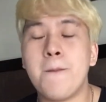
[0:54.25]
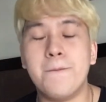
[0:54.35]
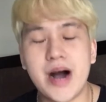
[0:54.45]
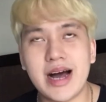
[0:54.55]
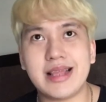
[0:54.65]

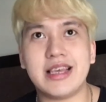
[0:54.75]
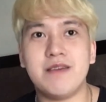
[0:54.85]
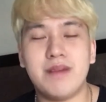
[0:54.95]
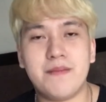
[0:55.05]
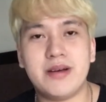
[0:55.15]
But
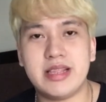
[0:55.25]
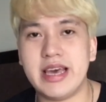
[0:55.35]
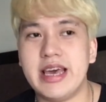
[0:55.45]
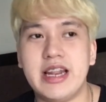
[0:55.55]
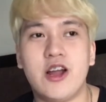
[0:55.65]
iba pa
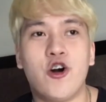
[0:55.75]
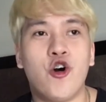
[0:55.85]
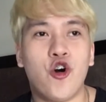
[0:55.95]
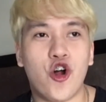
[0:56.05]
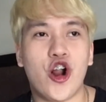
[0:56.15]
din,
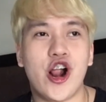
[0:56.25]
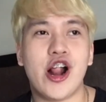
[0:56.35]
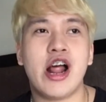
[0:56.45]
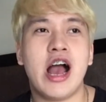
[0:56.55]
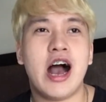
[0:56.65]

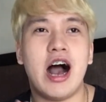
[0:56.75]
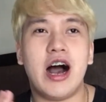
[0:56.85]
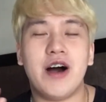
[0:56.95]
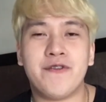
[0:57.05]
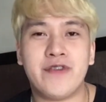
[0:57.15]
or uh,